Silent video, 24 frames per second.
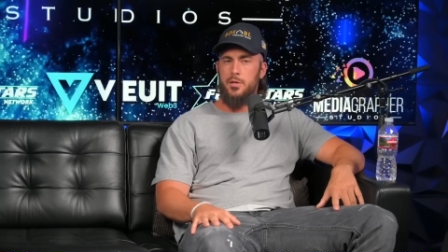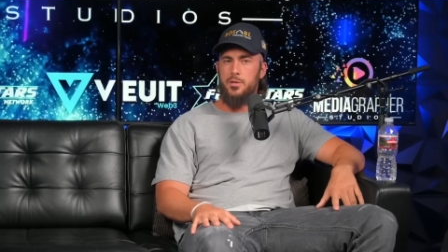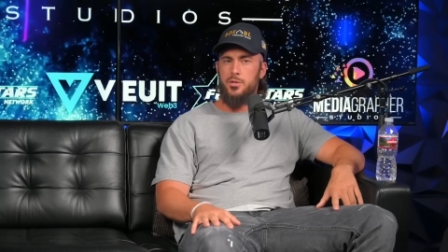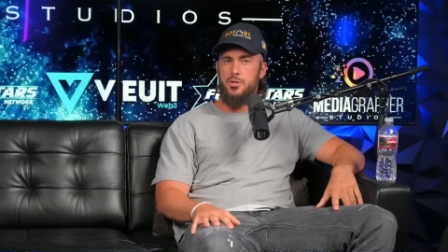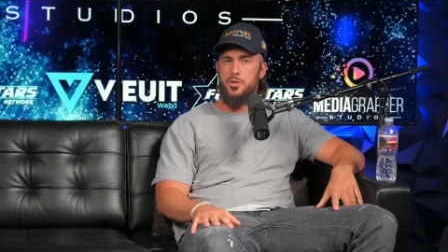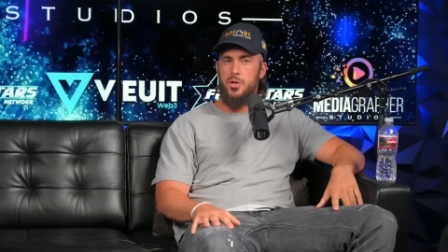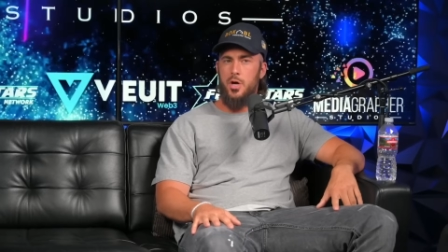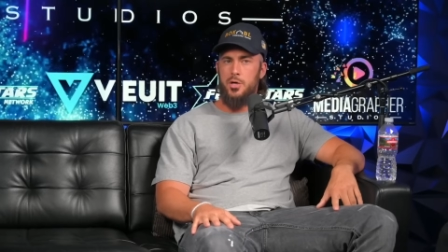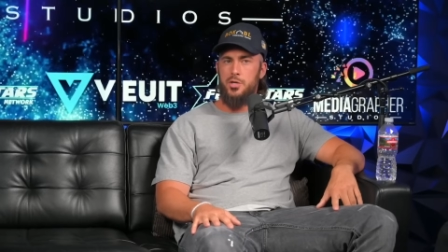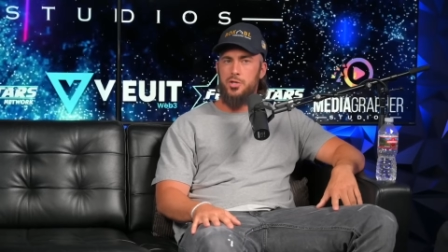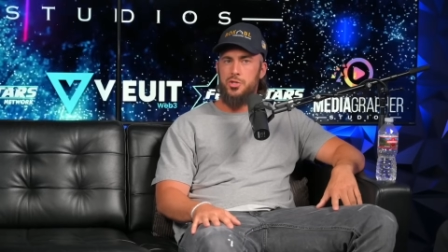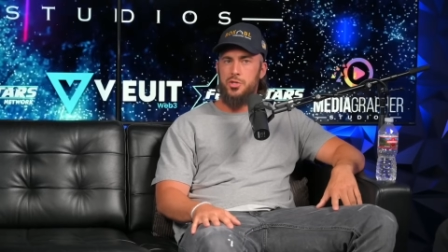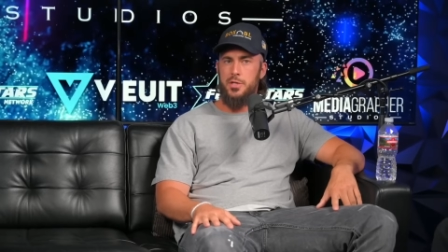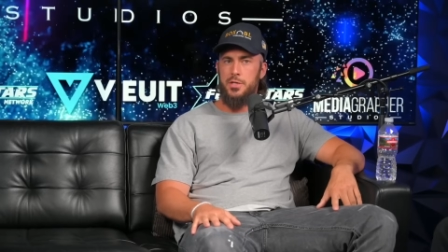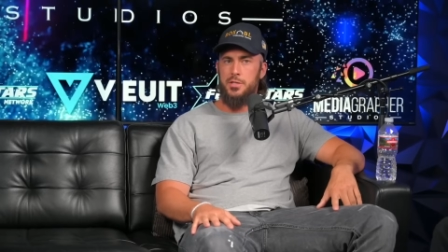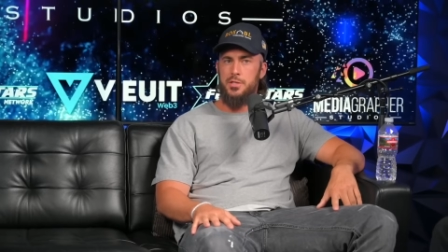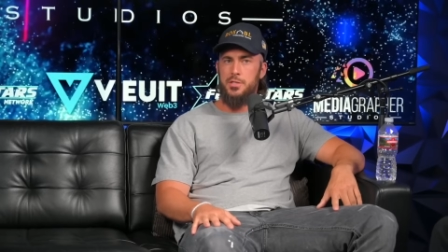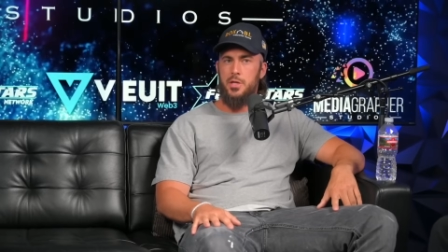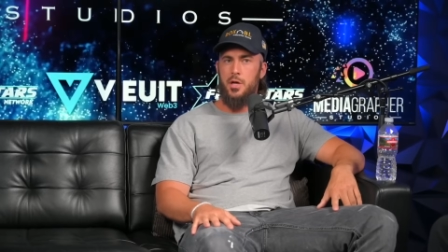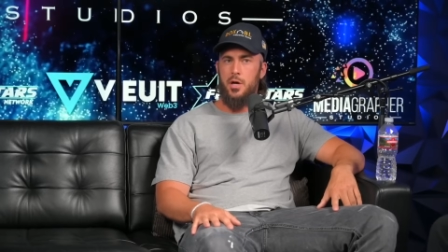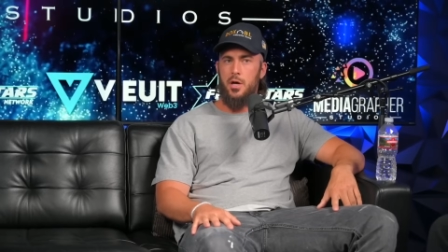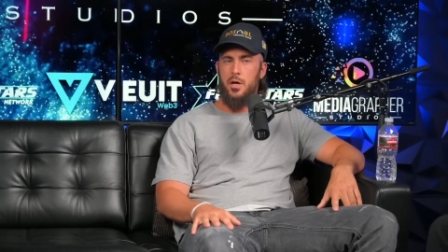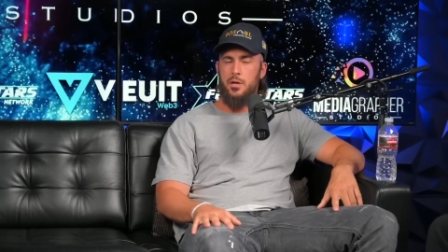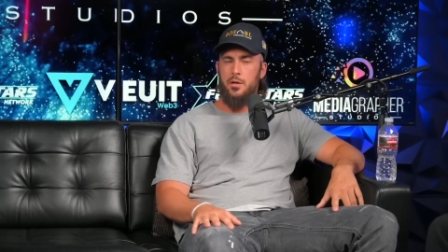construction
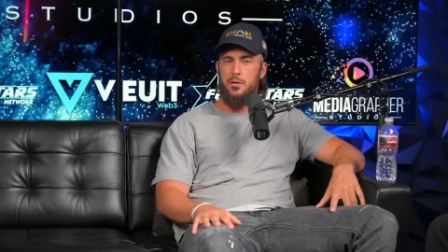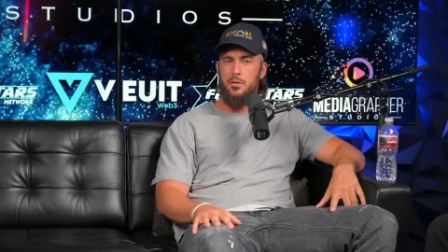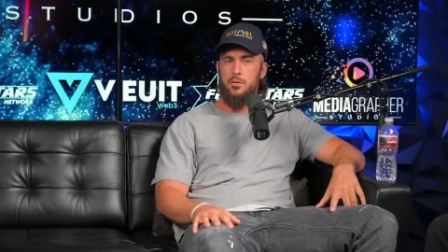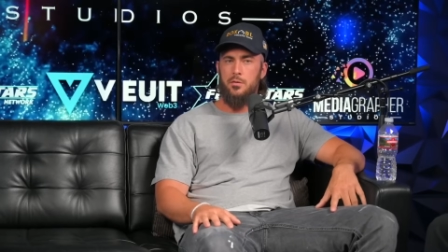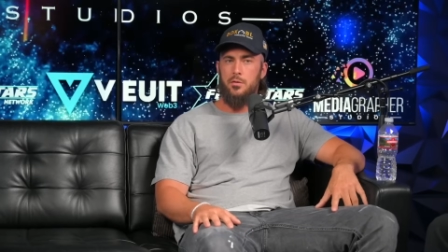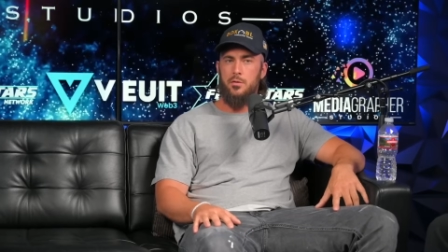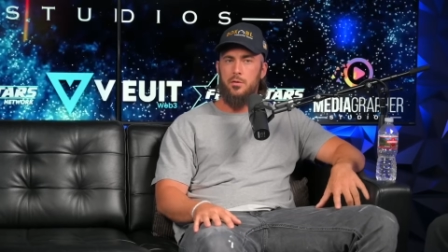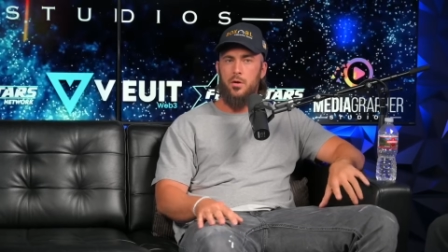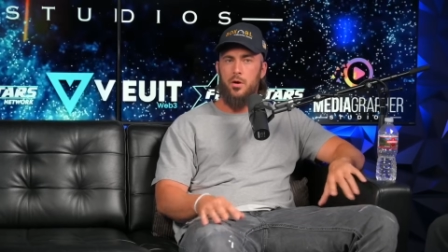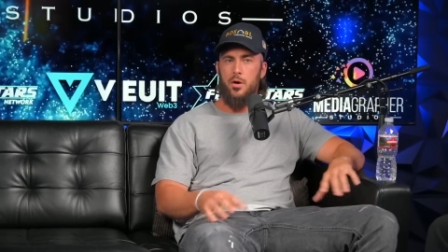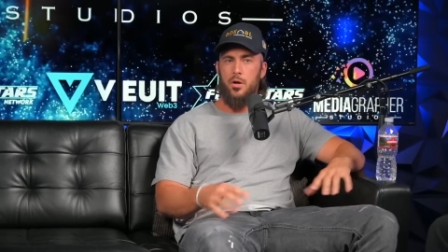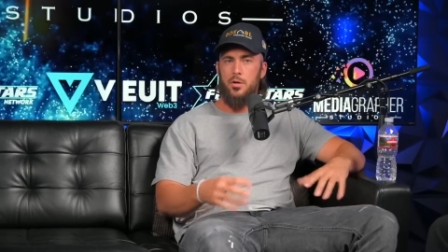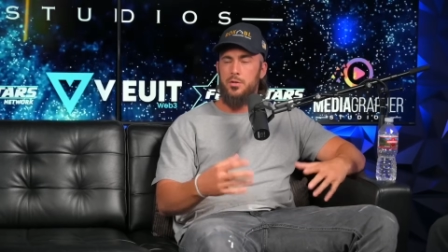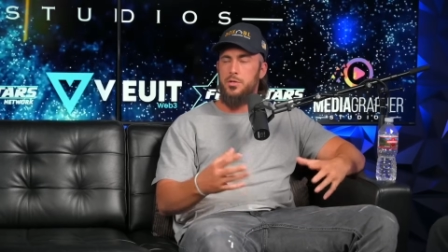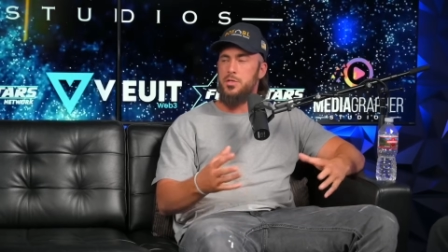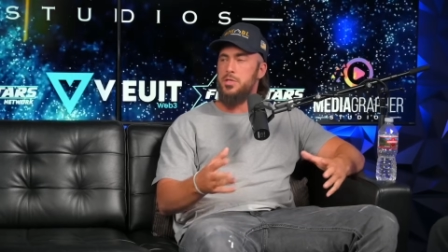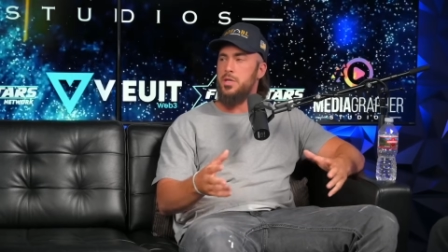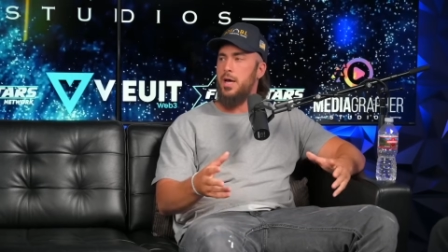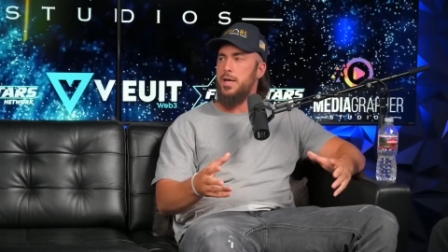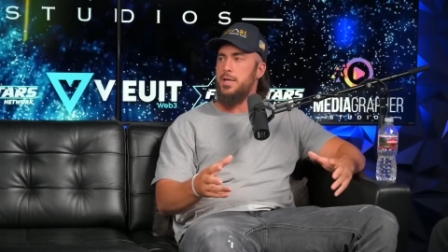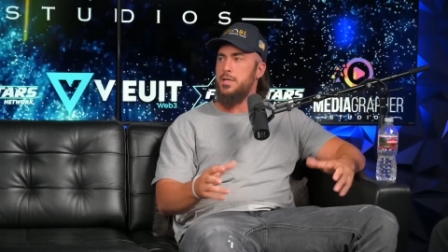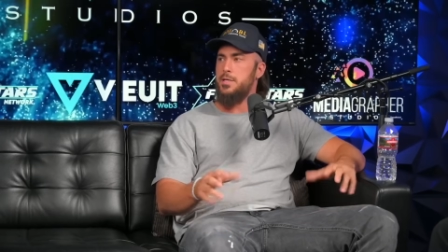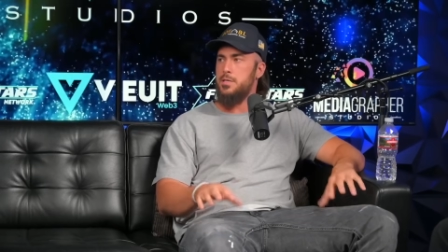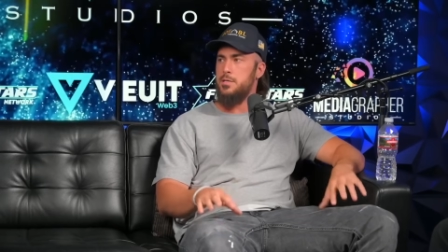is done on
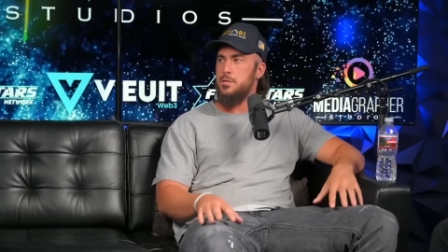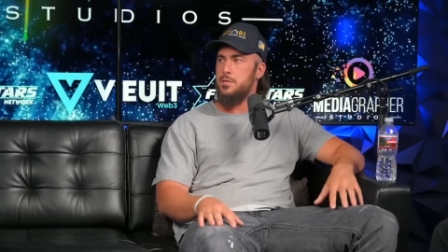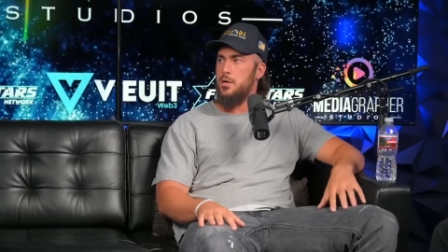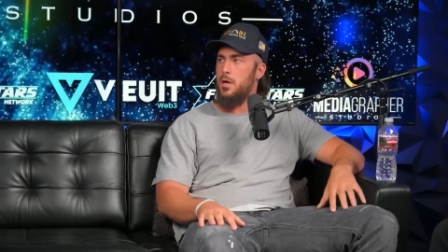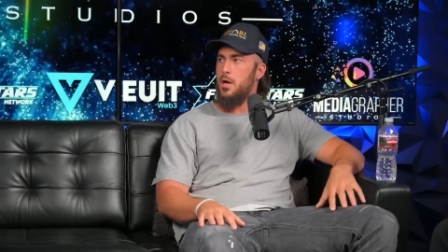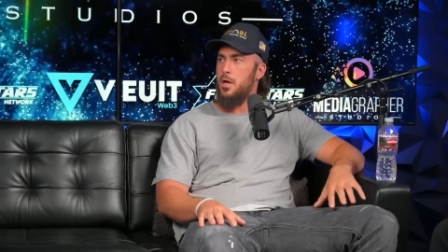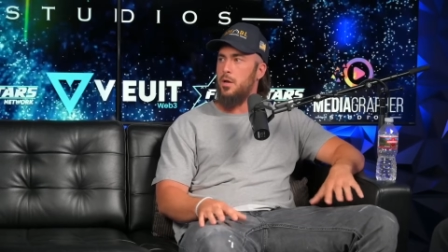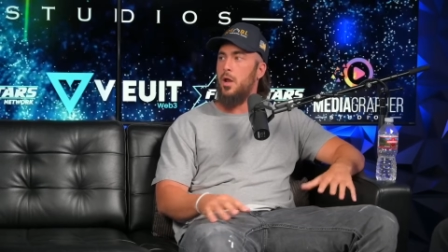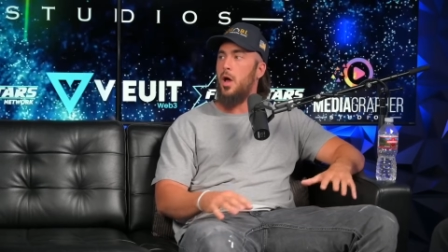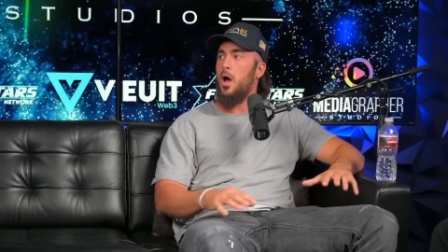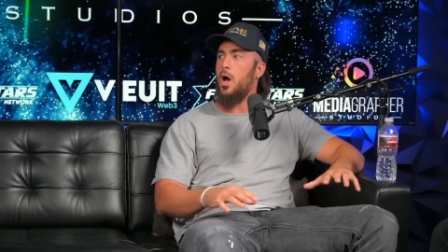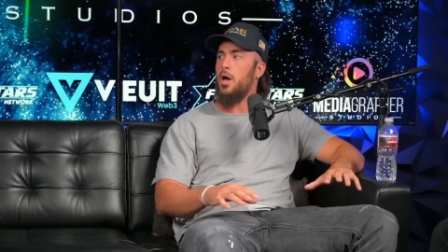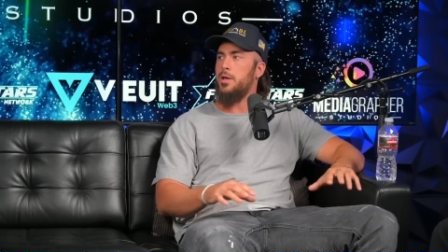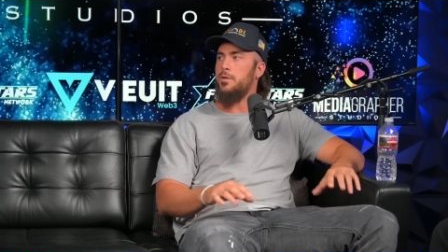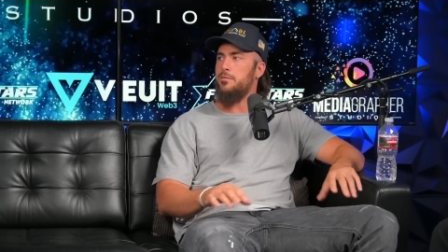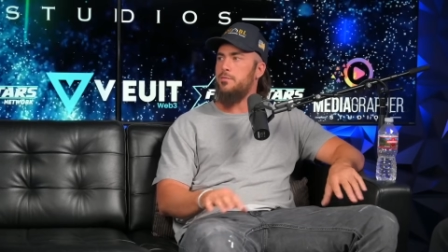site, uh, not mm.